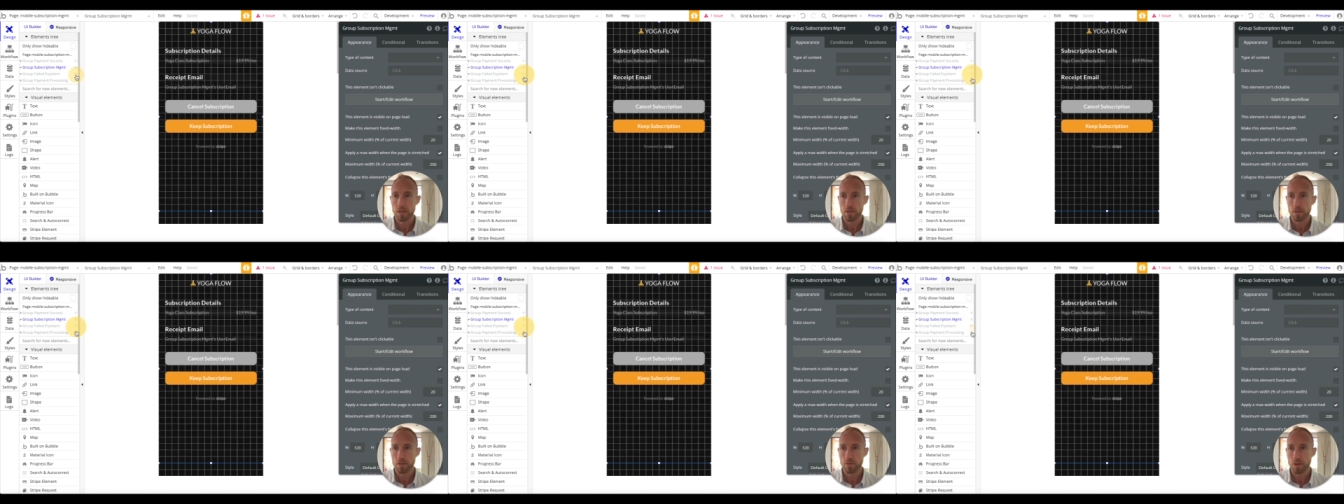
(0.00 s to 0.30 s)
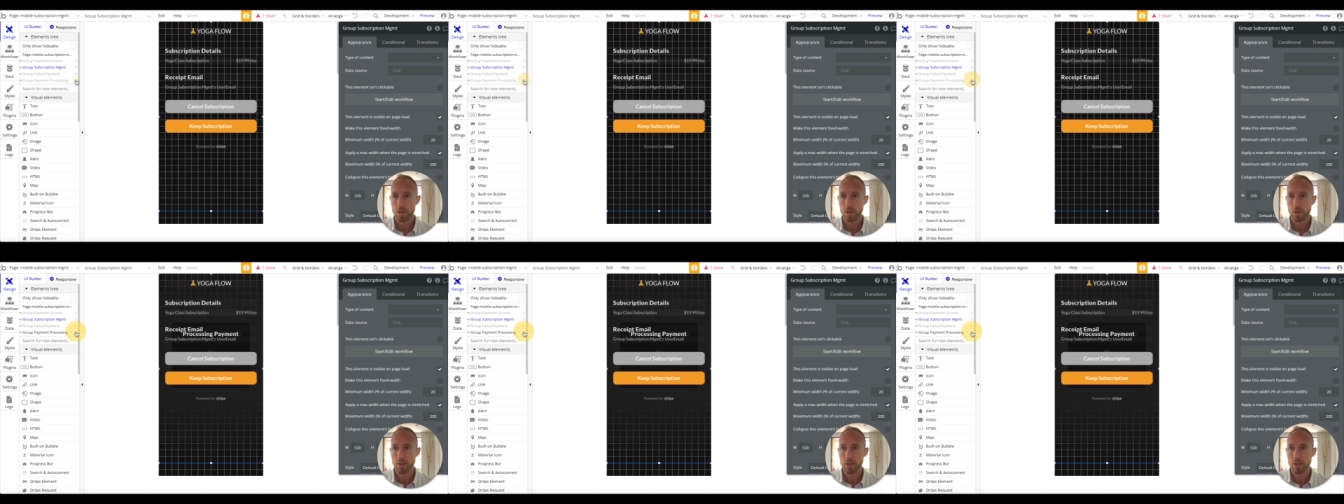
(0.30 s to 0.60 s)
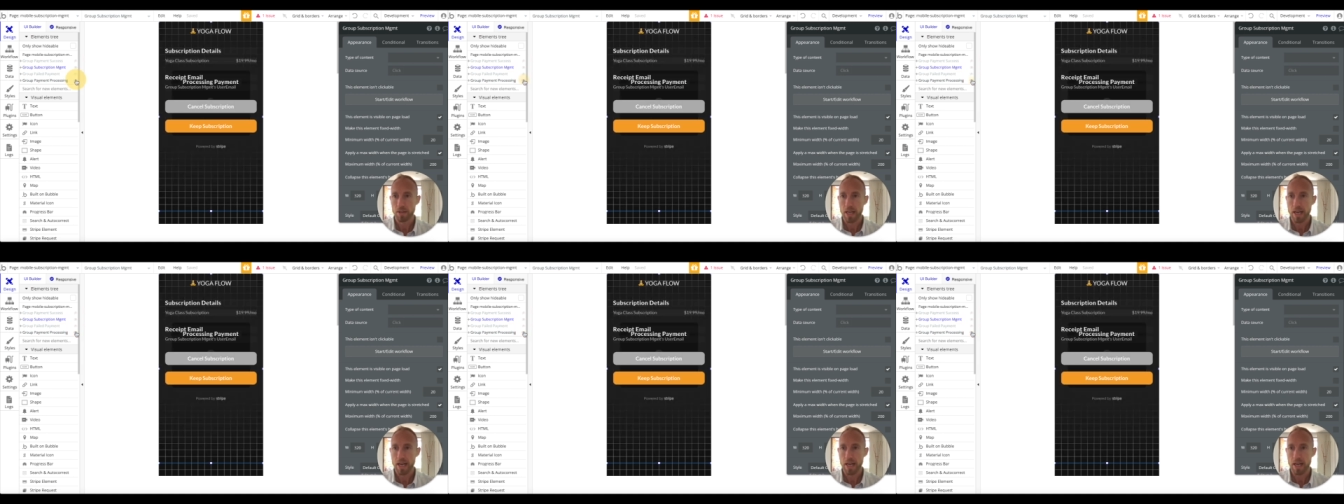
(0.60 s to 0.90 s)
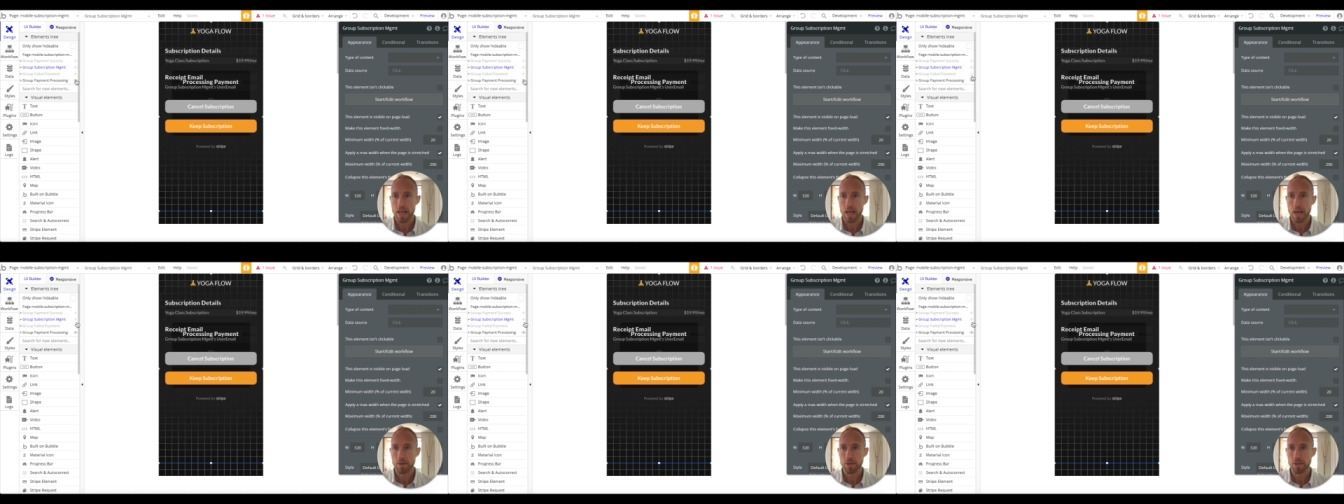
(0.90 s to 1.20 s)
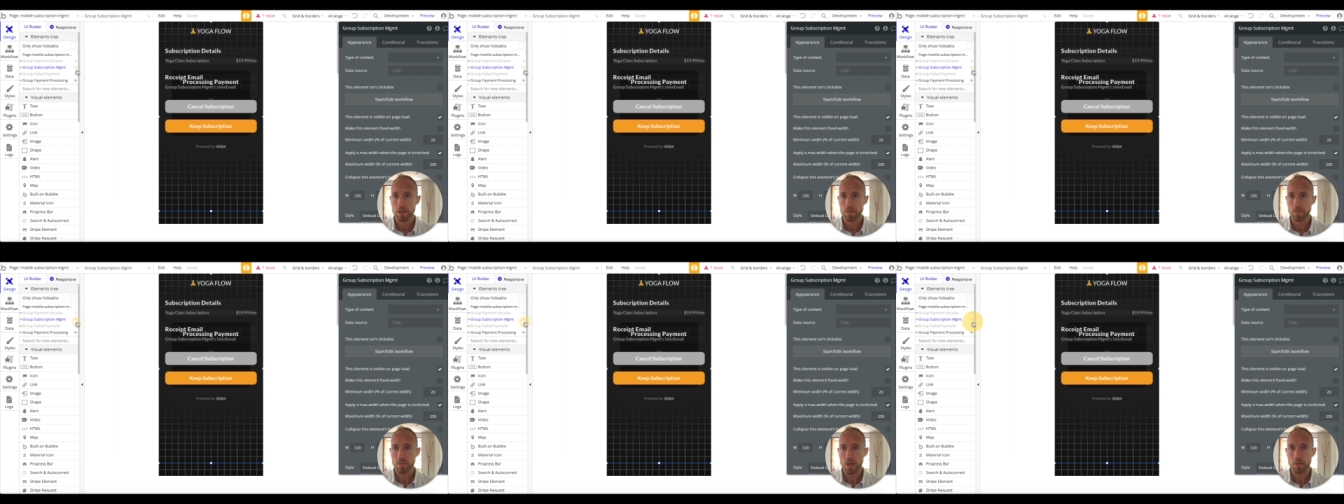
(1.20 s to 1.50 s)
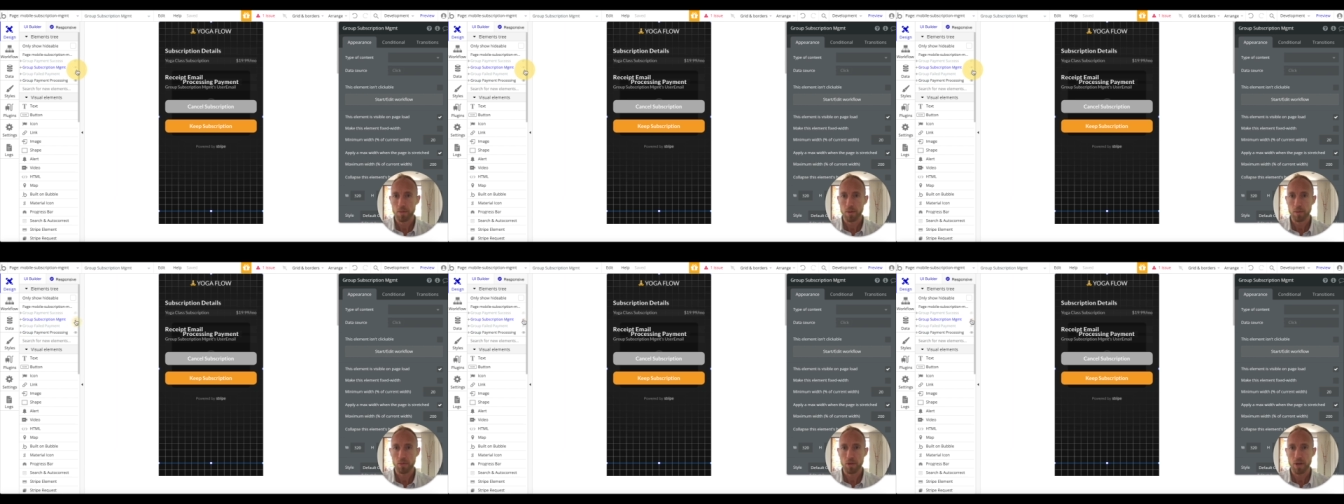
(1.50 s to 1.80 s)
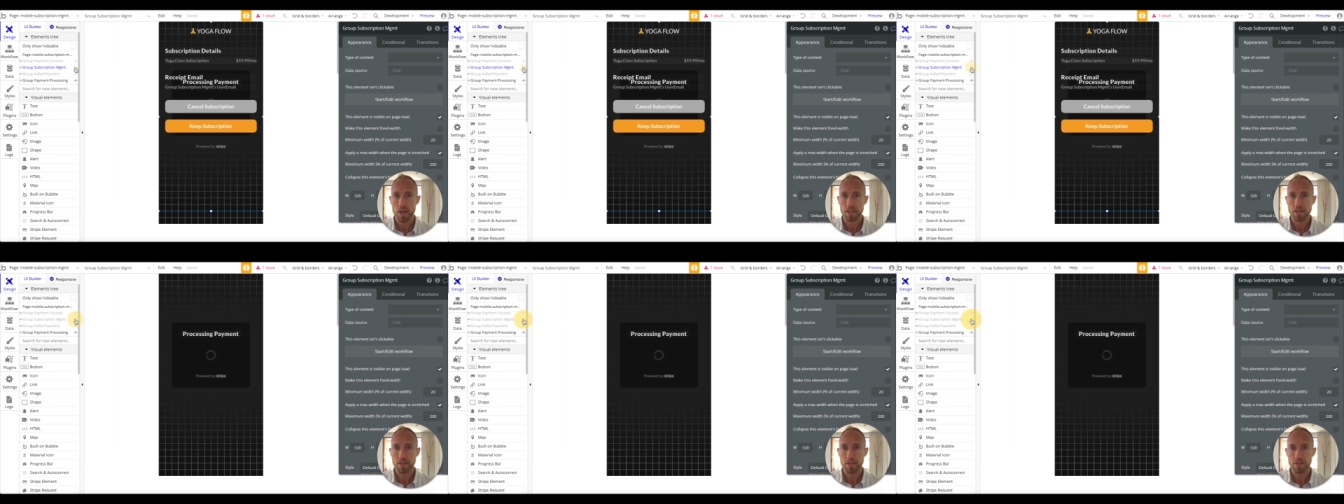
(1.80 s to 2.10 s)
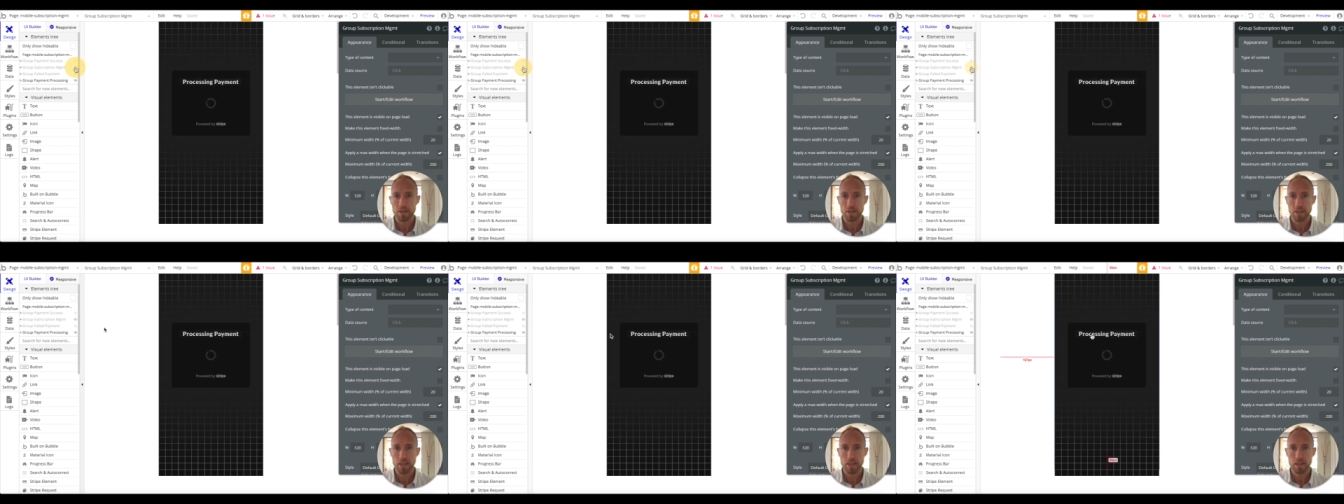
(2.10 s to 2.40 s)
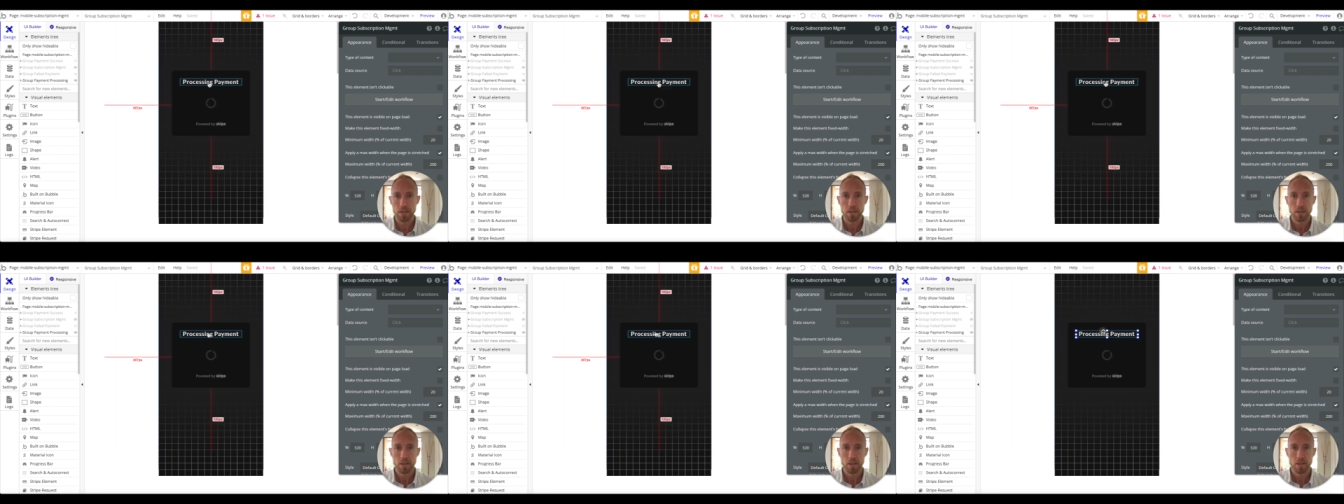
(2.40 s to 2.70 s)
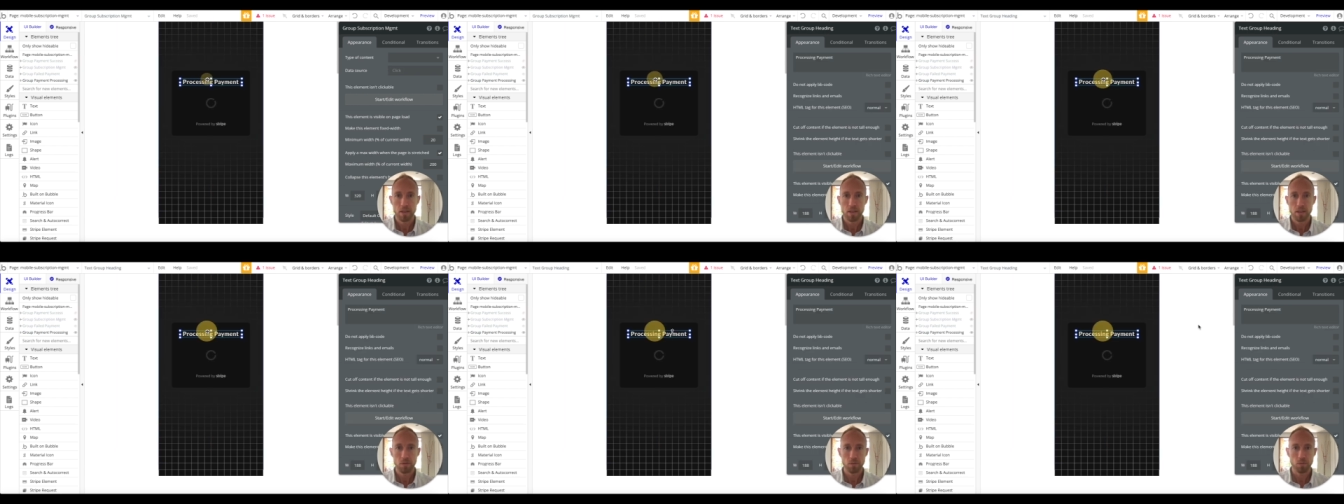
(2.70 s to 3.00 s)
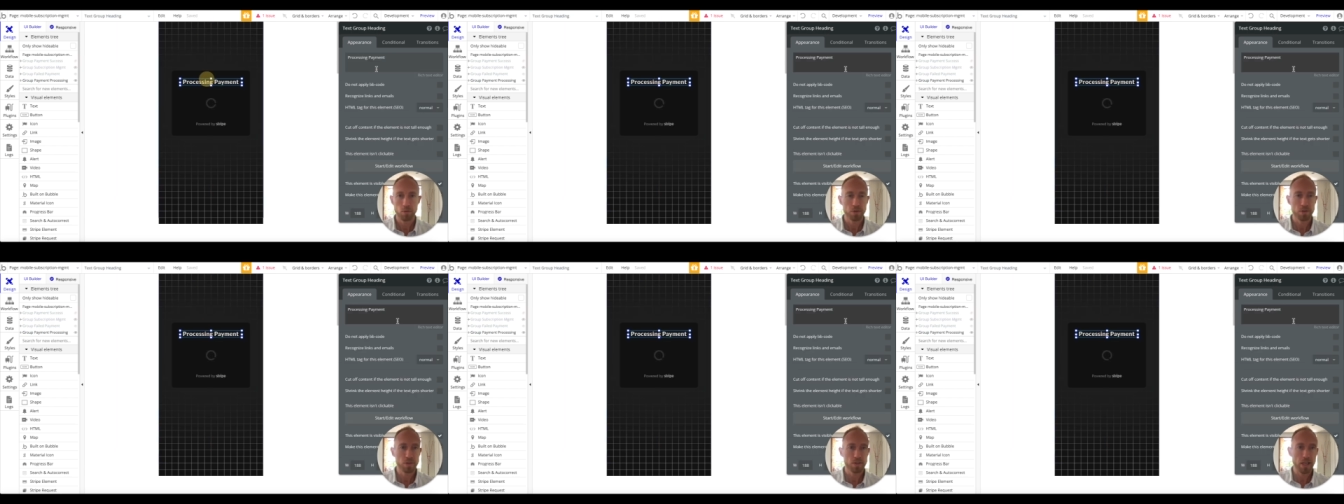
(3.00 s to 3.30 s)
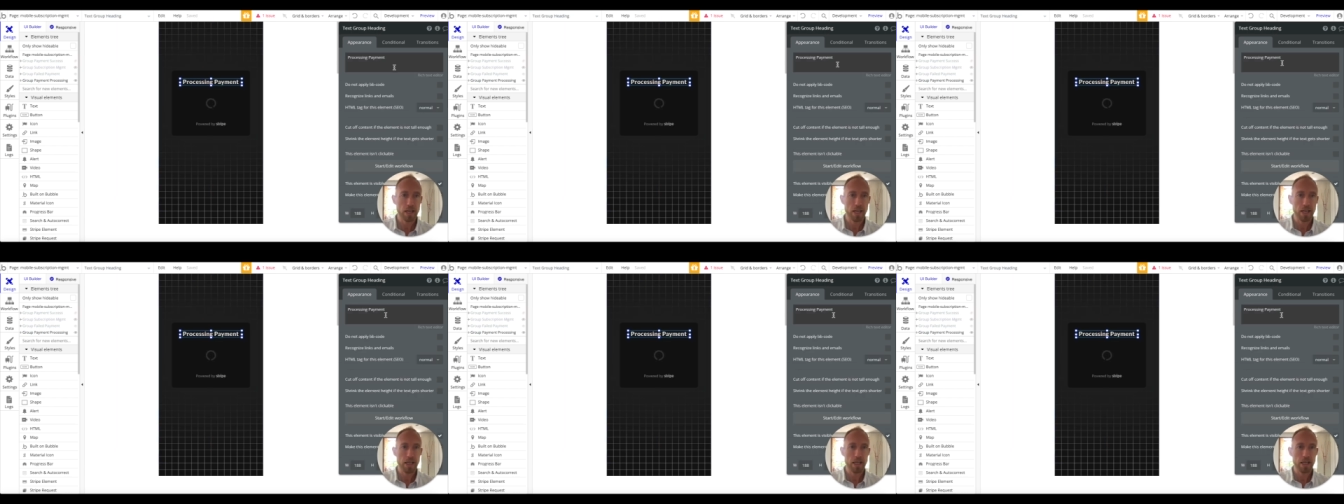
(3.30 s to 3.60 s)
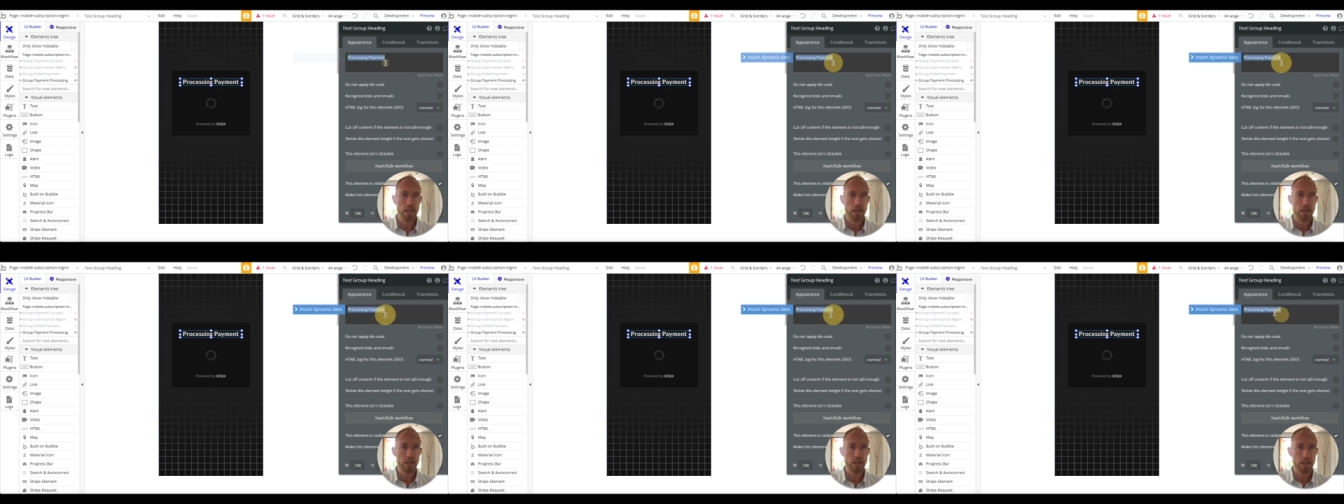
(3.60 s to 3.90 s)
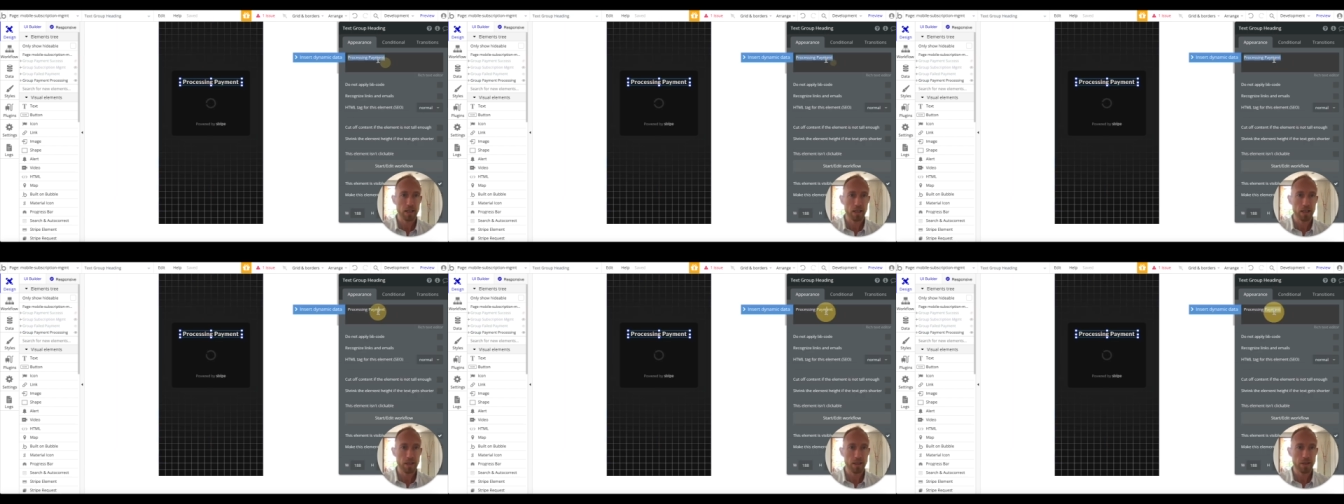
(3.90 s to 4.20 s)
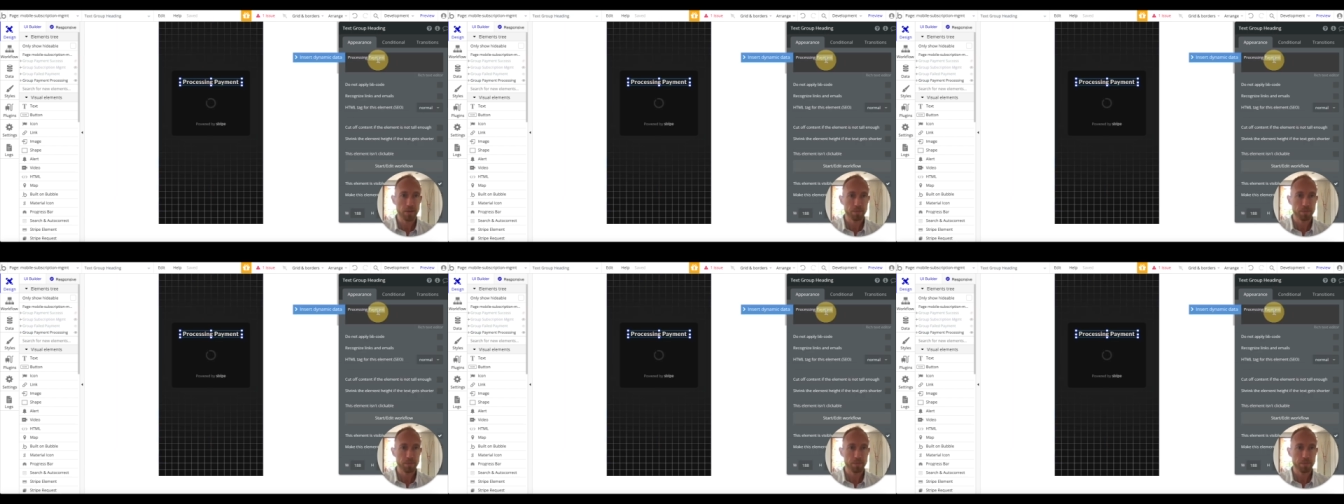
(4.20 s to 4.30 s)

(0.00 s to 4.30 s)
We don't want that. How about this payment processing? We'll say, uh,